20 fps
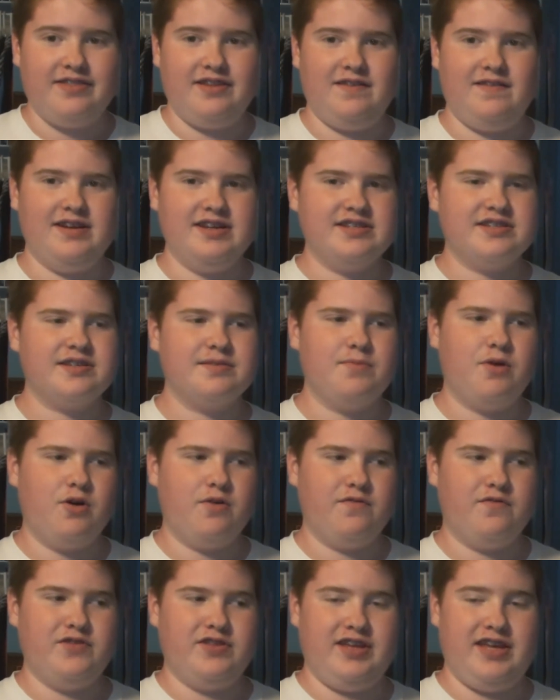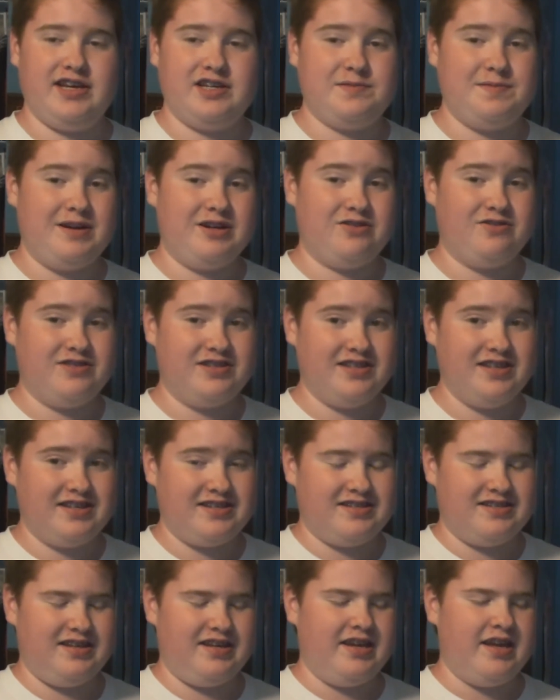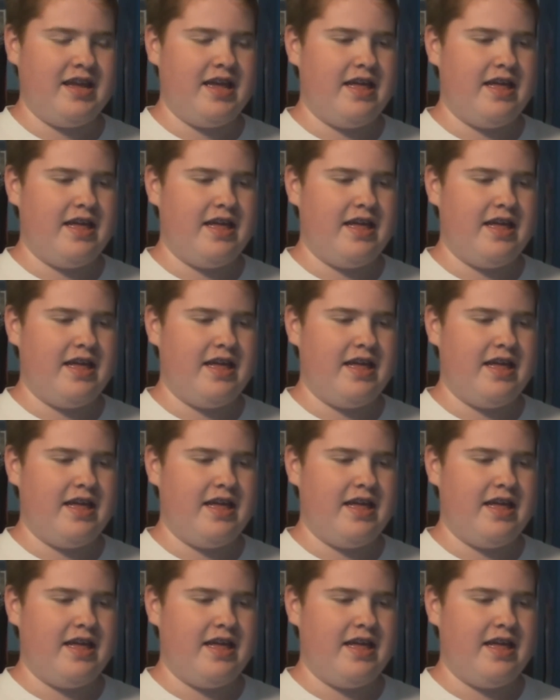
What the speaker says: there is some hope for the Xbox 360.